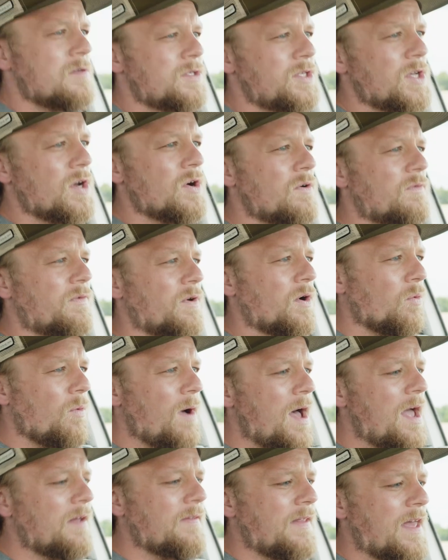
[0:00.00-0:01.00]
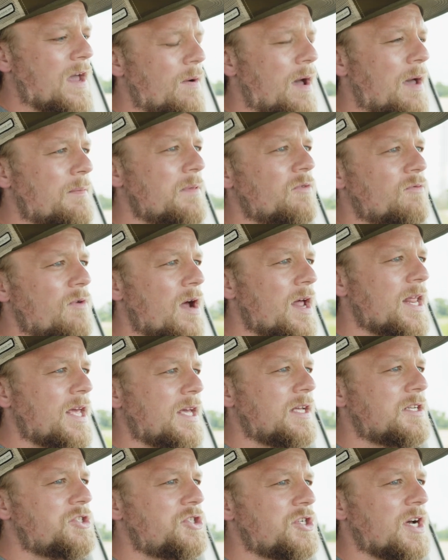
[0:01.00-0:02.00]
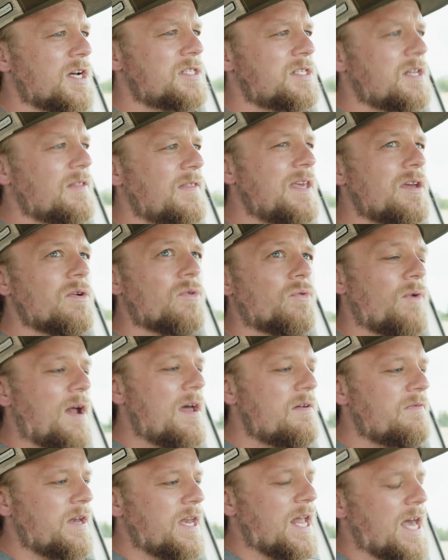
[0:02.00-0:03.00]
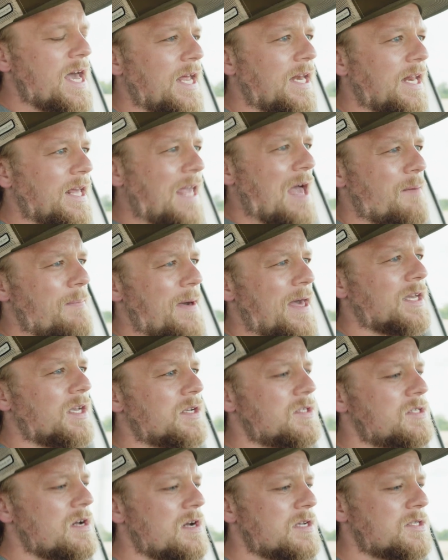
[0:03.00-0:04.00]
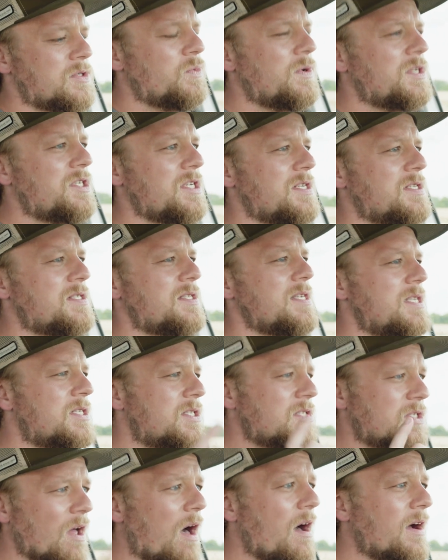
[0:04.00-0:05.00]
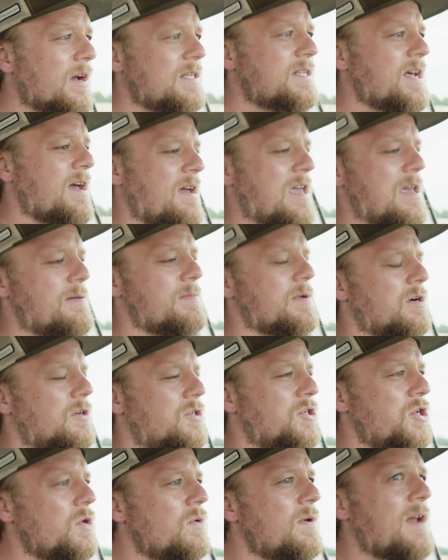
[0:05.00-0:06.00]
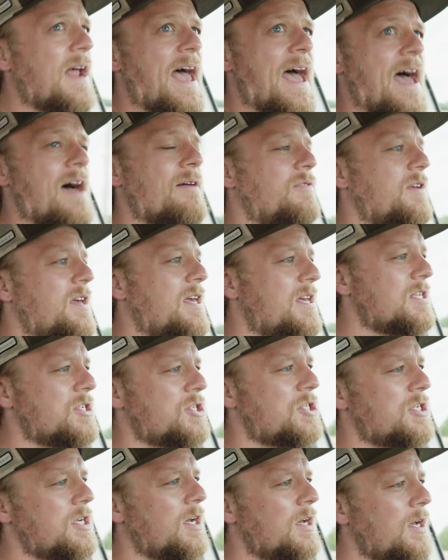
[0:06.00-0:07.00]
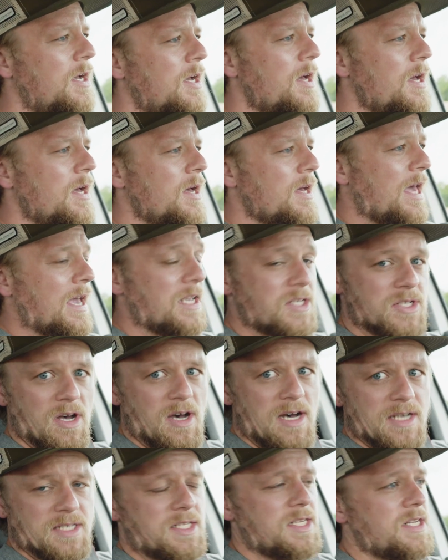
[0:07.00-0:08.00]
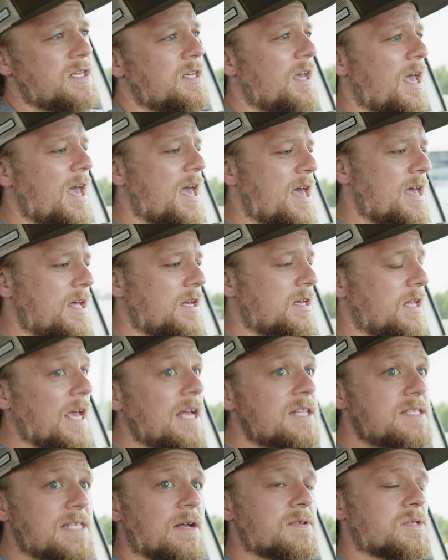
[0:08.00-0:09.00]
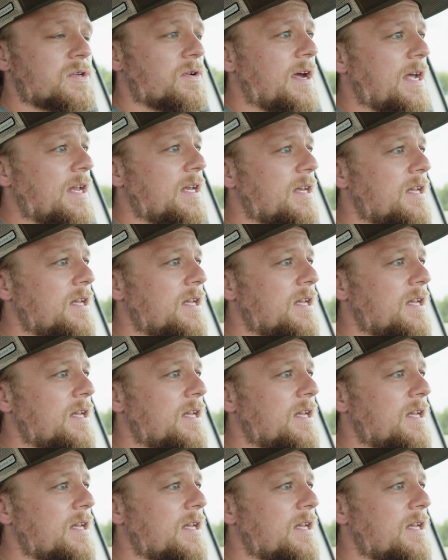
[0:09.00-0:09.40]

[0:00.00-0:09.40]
So for a while now, I've been running just the Rev 9 catback exhaust, which is the stock diameter 2.5-inch exhaust, and it sounds great.